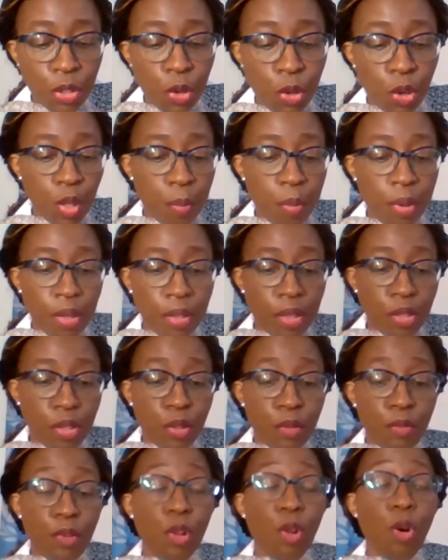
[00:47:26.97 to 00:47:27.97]
talked about this
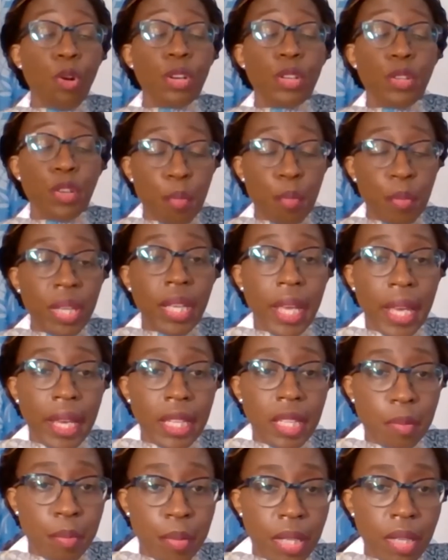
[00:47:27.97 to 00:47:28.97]
sort of long-term
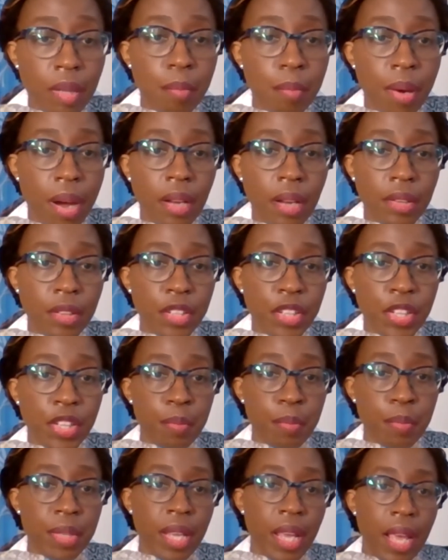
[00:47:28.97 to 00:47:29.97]
engagement and
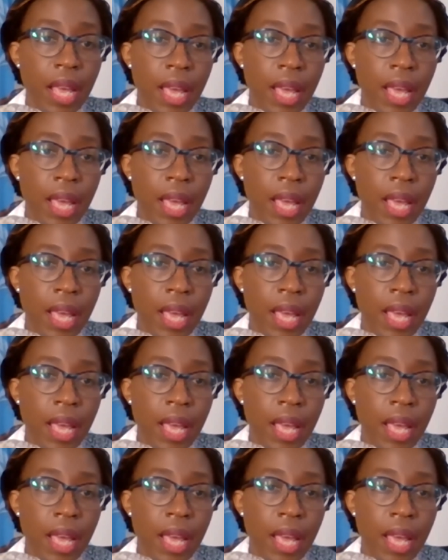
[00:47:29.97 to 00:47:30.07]
partnerships.